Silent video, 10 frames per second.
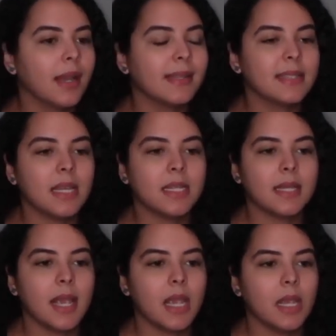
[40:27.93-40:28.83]
As they
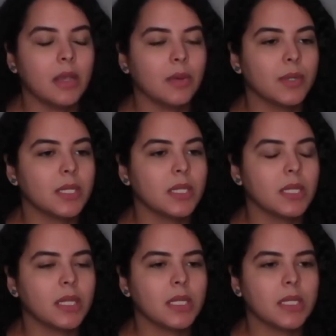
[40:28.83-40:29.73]
say, what is it
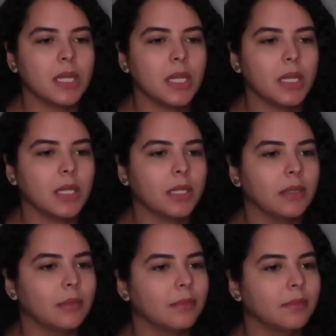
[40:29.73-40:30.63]
that they say?
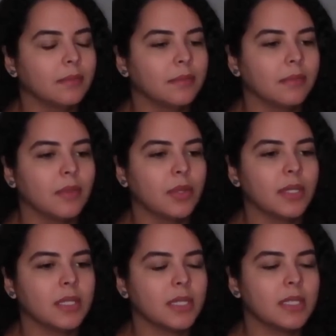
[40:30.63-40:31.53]
You know,
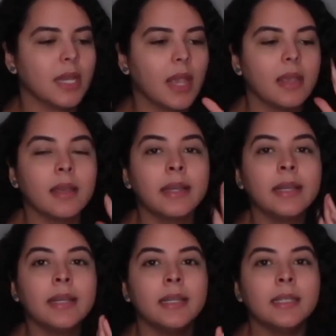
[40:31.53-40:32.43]
as they say,
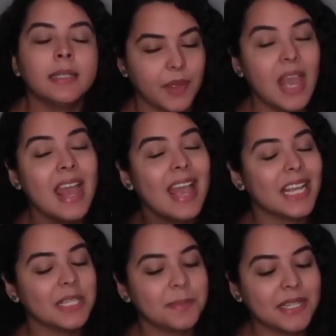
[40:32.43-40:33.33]

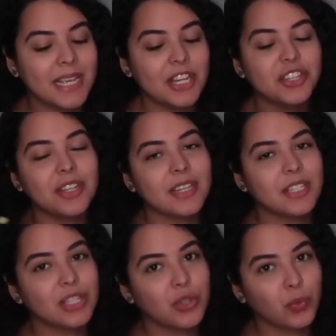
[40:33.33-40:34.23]
expectation
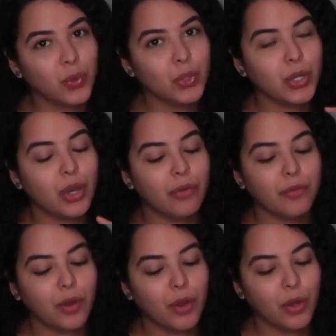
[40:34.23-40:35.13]
is the root of
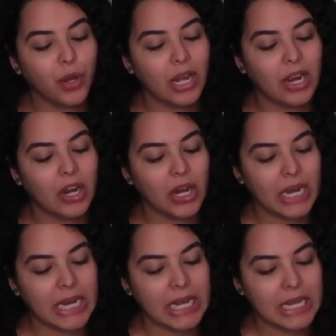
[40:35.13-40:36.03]
all
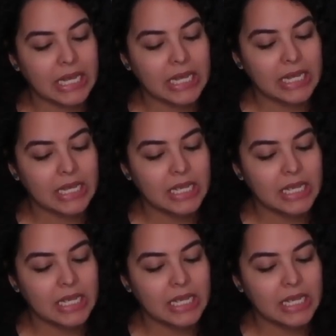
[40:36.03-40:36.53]
heartache.